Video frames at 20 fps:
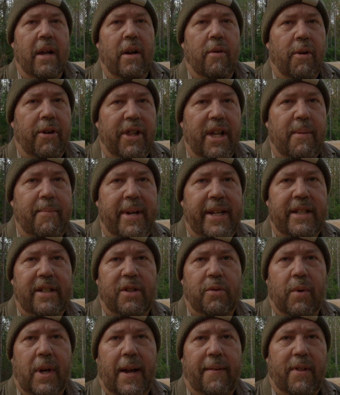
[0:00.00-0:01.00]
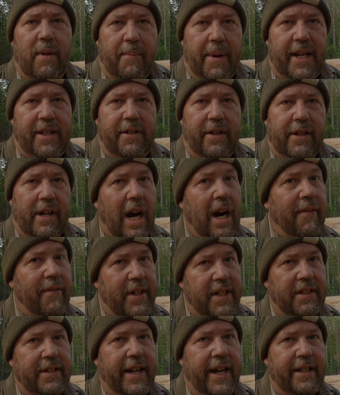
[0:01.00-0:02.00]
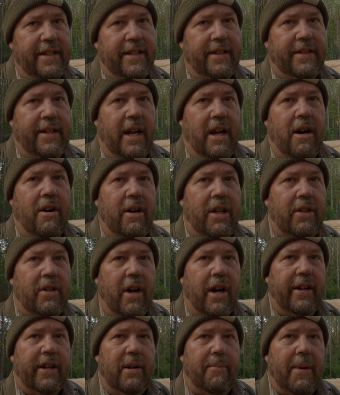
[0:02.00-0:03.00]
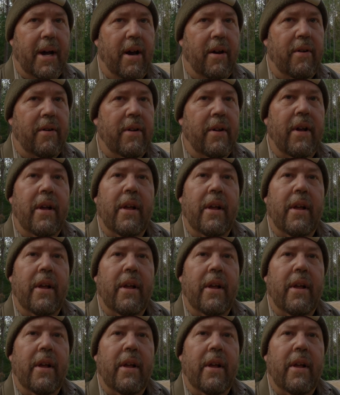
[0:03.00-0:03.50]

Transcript: What that means is we have the basic RV sites, as I already talked about,